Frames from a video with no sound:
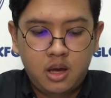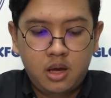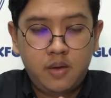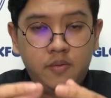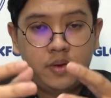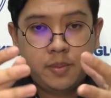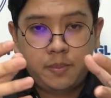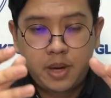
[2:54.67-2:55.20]

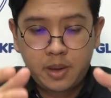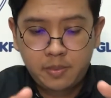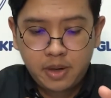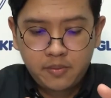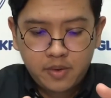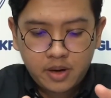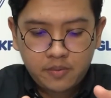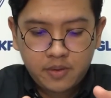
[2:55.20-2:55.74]
If the
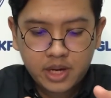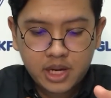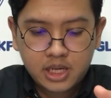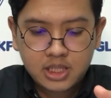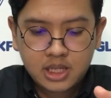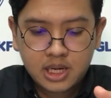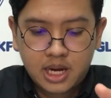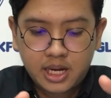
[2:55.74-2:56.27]
payment
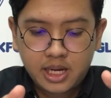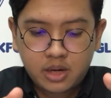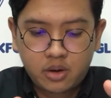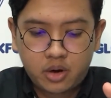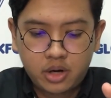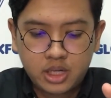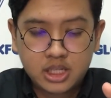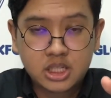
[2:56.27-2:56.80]
verification
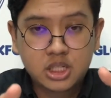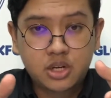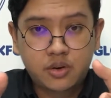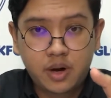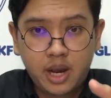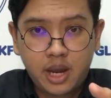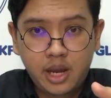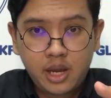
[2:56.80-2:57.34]
icon is
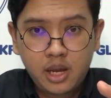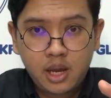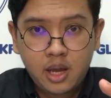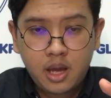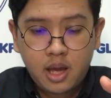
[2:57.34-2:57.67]
gray,